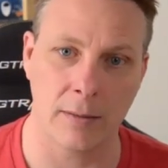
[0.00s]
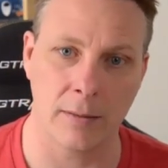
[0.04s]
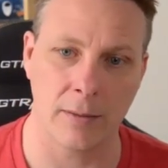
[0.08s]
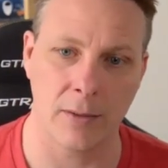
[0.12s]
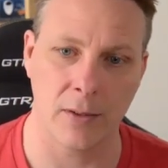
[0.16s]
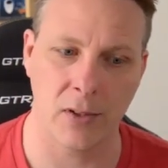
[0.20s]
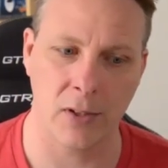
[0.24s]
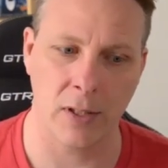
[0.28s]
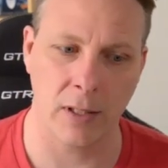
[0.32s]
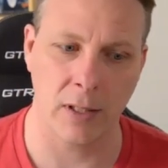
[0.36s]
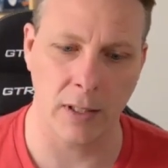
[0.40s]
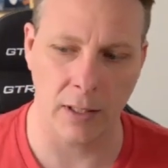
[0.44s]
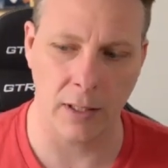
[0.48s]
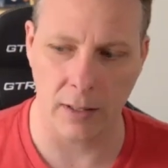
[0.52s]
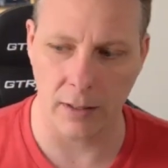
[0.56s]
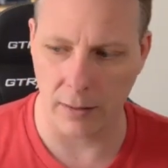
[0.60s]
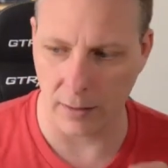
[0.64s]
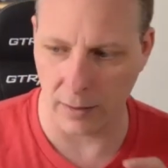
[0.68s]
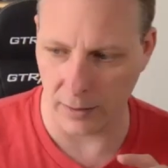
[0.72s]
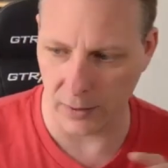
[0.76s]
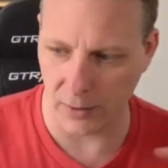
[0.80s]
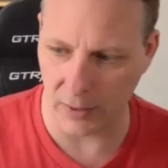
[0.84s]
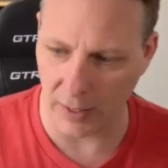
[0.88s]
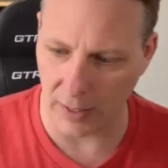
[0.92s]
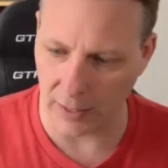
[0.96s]
sitting in
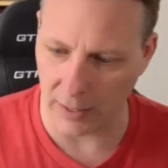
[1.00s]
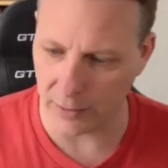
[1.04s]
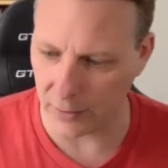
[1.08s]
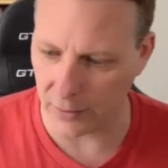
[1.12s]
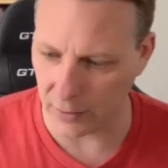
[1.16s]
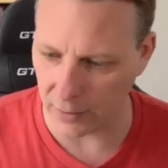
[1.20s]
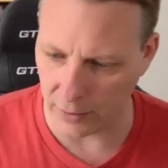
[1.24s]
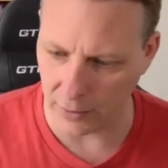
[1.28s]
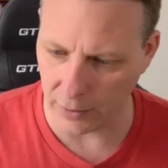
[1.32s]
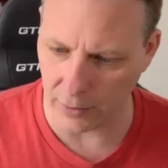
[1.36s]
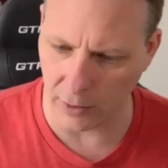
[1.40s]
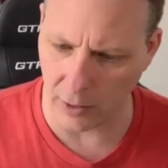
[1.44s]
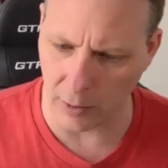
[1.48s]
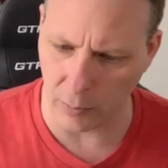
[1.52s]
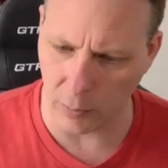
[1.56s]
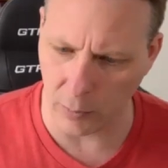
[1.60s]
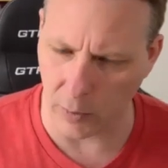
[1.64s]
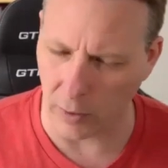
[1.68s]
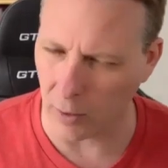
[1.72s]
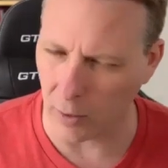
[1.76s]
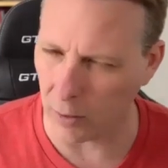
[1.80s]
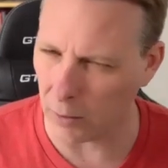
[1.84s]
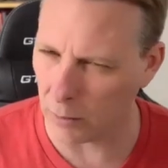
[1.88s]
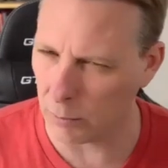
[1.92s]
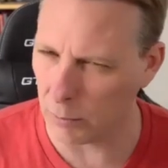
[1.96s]
the States and in Europe.
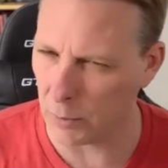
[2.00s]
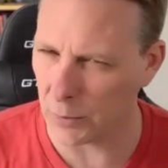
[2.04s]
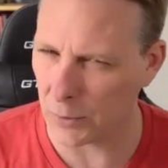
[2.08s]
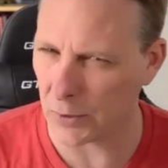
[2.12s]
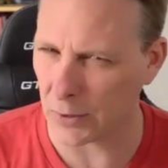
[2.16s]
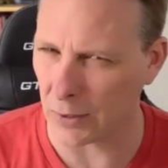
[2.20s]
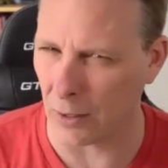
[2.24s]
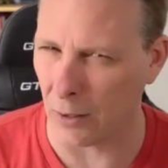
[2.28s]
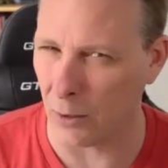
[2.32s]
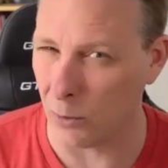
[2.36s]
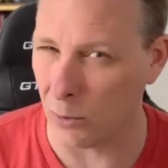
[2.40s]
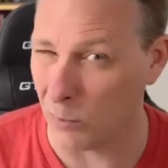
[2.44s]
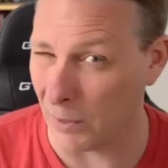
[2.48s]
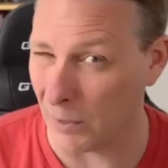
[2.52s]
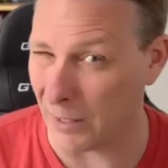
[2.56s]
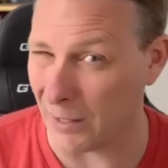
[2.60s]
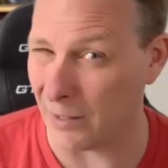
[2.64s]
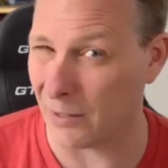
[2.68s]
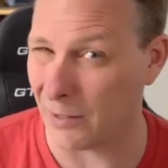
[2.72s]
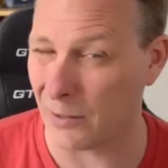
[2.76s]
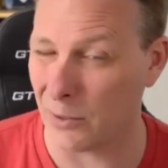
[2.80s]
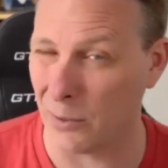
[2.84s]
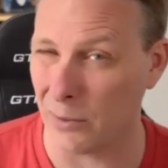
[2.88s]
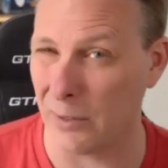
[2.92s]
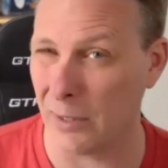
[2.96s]
We're almost already
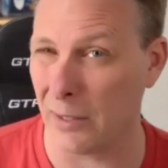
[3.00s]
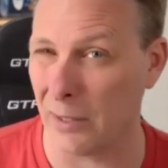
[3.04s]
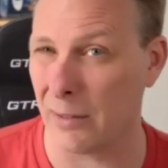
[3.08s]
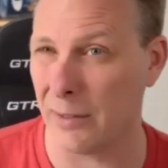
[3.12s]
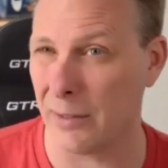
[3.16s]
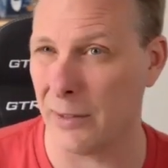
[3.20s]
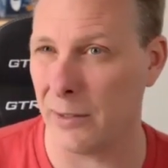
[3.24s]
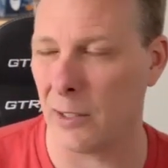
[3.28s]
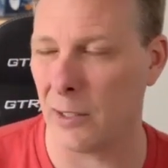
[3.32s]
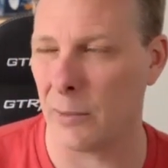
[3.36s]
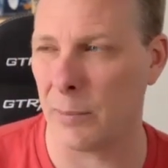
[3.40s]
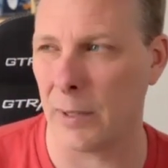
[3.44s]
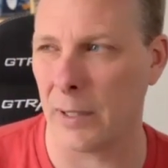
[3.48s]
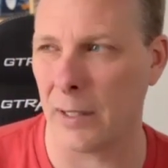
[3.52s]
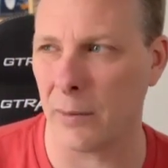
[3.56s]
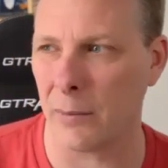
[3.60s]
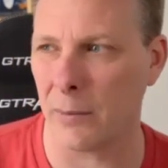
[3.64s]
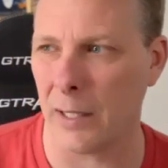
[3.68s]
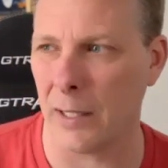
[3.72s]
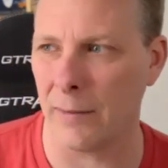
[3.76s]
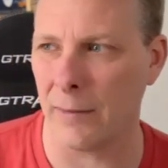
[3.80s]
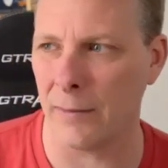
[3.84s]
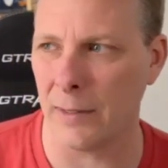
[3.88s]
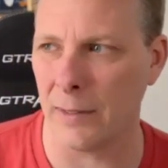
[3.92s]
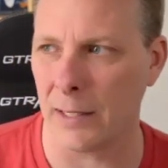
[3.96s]
sold out in Europe. I think
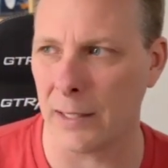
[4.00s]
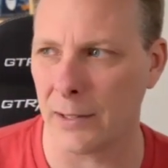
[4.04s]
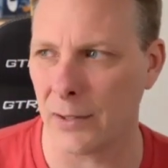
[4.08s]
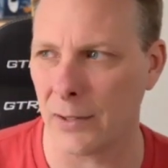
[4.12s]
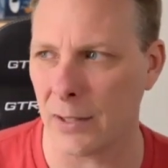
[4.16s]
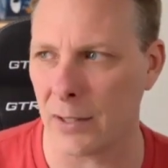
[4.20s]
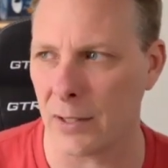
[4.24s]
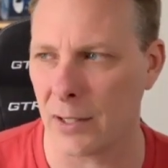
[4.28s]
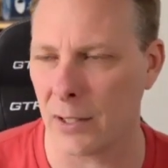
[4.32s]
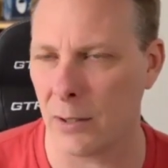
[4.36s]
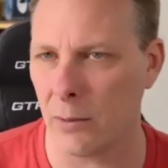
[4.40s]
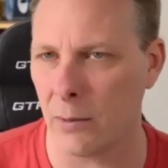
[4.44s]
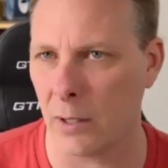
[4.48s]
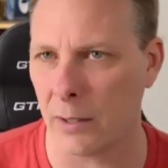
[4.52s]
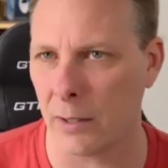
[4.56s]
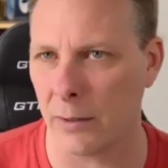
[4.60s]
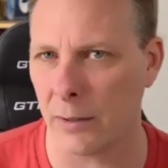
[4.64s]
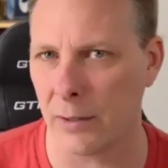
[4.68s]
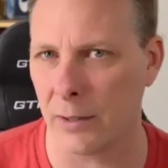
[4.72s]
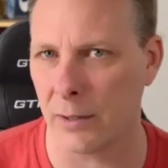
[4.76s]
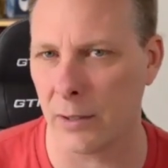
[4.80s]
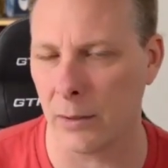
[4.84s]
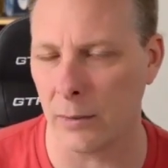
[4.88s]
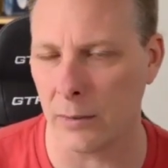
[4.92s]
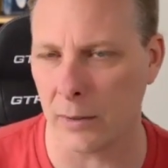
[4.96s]
we have less than
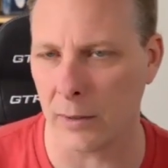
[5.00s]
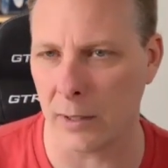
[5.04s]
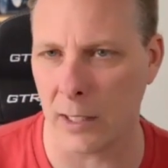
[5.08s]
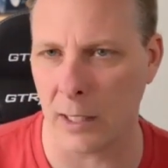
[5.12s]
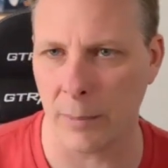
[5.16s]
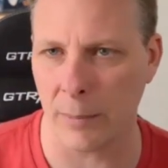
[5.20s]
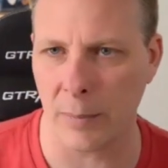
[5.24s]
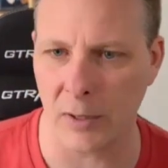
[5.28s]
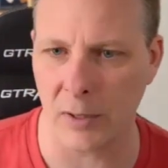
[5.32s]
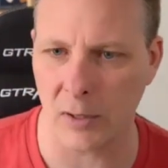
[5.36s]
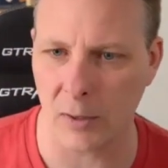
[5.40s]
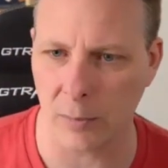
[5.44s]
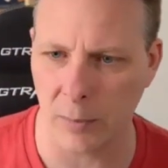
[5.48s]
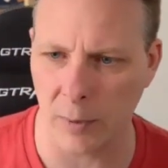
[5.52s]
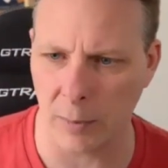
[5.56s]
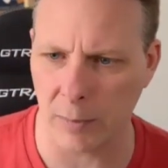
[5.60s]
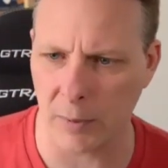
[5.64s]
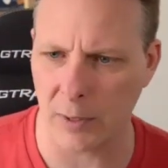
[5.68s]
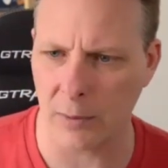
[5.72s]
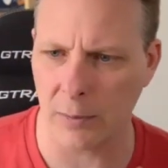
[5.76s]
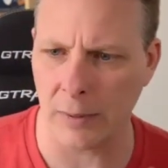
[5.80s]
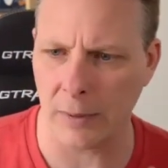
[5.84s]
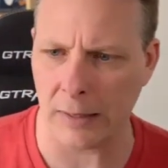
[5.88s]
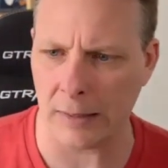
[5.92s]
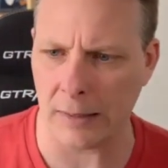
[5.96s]
200 total copies split
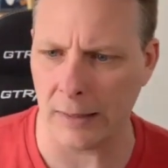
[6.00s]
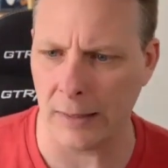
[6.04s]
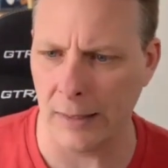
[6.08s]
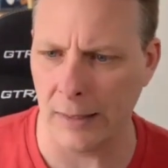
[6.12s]
between